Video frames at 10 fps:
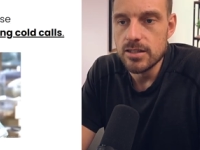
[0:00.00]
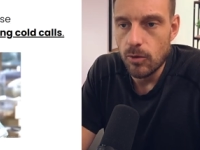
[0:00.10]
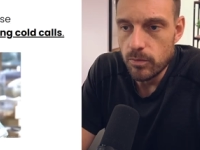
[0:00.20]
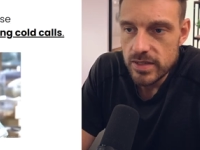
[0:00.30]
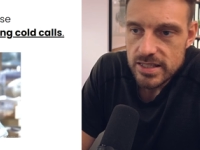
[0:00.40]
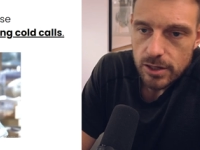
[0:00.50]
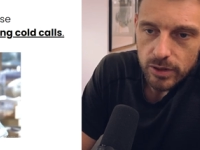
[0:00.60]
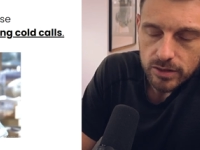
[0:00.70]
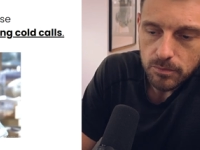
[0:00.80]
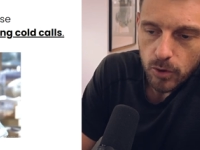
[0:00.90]
So,
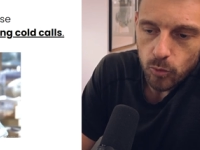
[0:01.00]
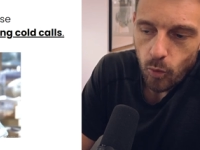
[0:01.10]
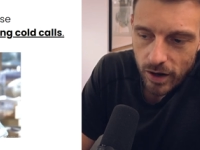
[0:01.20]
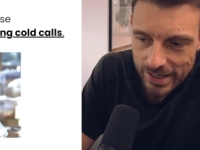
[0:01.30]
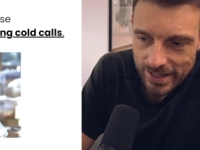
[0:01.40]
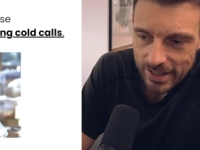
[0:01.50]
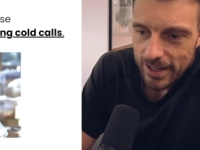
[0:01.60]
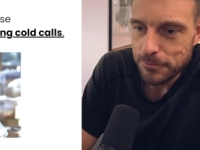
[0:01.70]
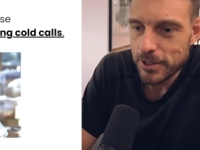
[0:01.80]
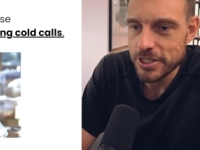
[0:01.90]
secret number one
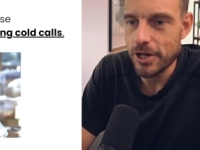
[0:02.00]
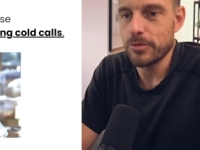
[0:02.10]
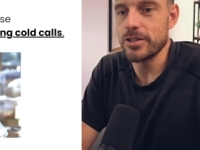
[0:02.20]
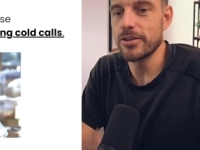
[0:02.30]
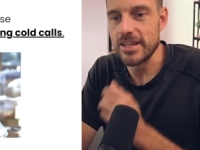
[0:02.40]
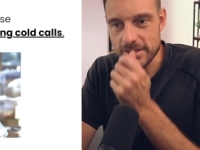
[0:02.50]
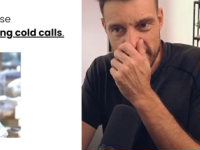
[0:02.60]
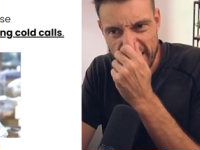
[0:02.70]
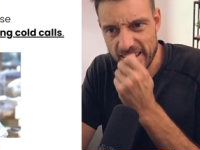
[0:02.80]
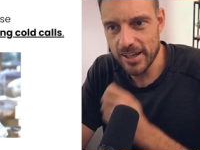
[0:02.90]
I want to share with you guys
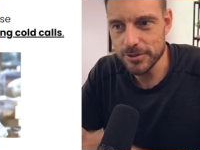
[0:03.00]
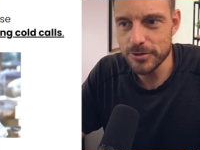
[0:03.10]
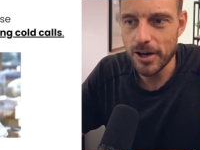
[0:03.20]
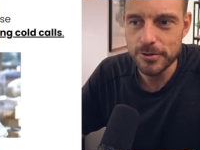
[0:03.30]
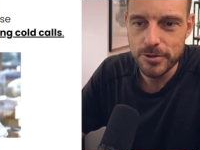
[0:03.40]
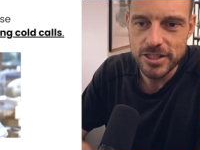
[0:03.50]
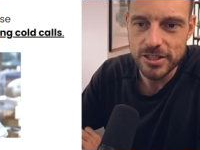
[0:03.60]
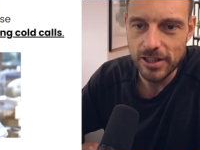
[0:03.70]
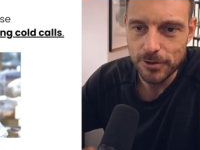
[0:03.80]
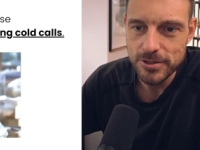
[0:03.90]
today how to do
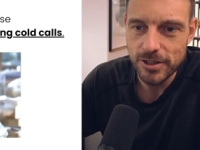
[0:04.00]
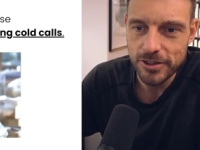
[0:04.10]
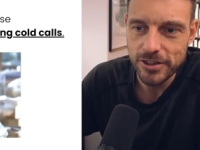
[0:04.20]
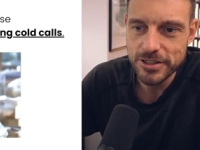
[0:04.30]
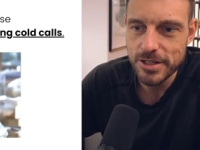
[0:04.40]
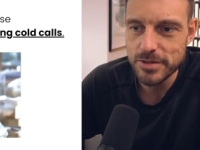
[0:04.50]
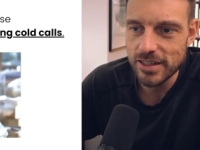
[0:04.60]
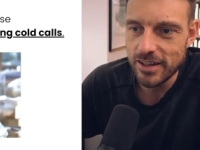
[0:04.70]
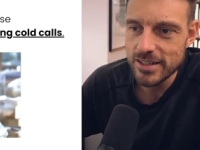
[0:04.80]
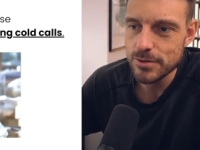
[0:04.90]
outreach and close car
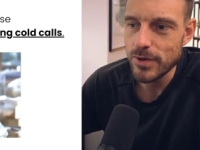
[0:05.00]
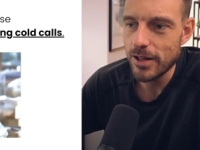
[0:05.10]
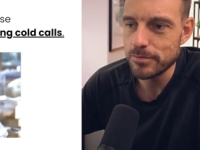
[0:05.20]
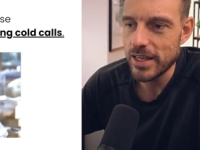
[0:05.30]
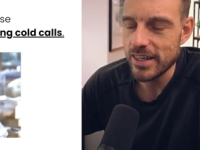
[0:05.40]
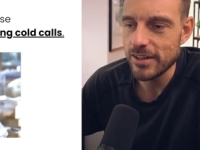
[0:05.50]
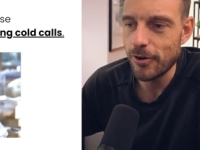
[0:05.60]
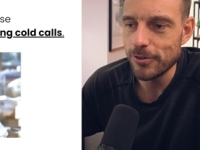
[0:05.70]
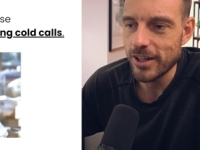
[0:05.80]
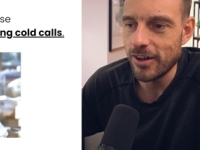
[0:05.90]
dealerships clients without making
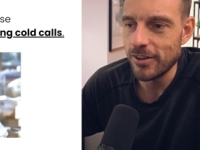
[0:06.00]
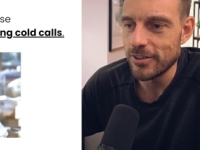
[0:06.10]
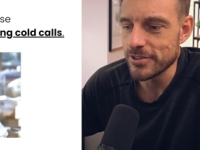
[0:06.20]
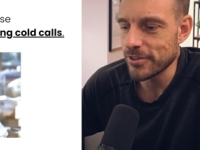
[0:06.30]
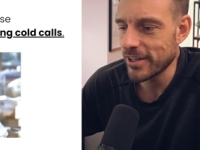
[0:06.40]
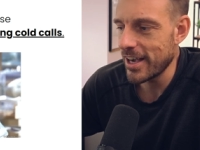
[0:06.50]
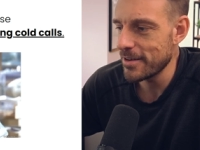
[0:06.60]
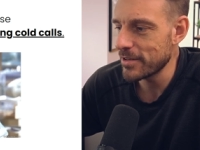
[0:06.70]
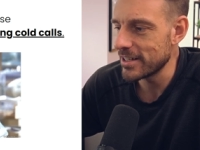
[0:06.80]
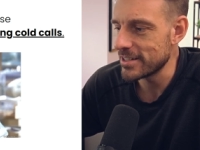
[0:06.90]
cold calls,
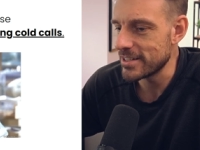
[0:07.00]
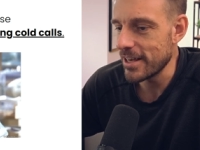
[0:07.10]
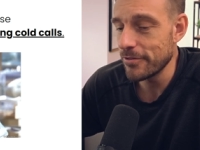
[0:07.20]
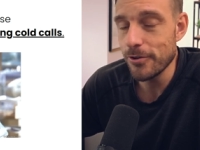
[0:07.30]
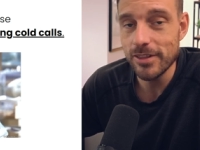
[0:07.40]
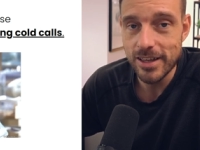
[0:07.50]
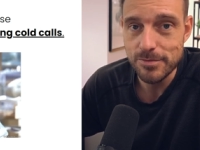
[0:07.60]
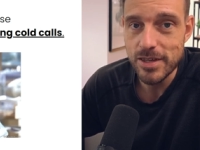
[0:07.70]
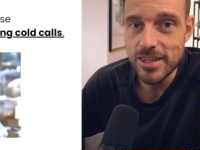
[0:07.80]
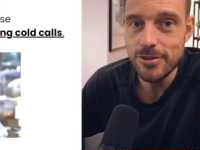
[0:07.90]
okay? Because if you're
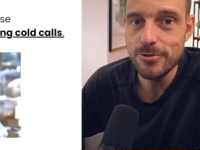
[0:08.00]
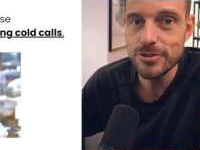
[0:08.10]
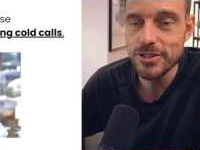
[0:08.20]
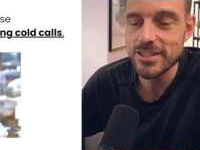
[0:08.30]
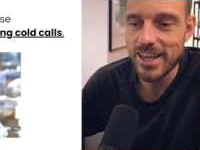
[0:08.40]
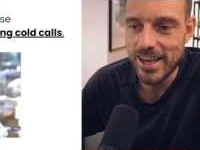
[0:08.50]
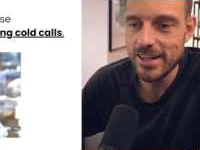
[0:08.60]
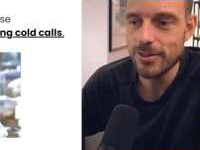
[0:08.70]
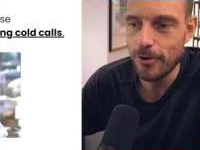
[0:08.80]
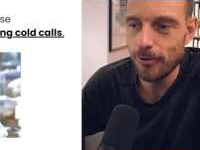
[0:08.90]
like me, you just
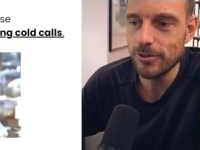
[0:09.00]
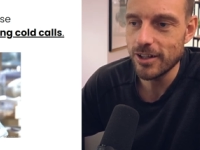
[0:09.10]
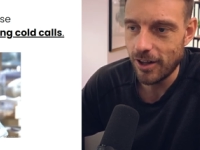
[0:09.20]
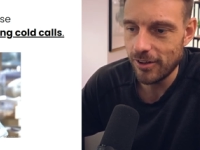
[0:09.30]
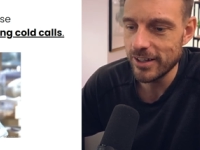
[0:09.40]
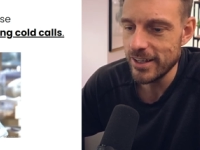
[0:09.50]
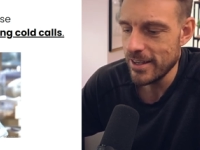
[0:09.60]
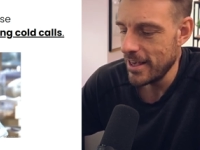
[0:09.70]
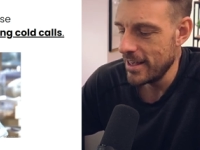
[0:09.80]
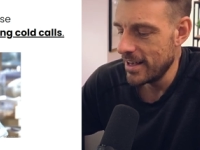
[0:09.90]
hate cold calling.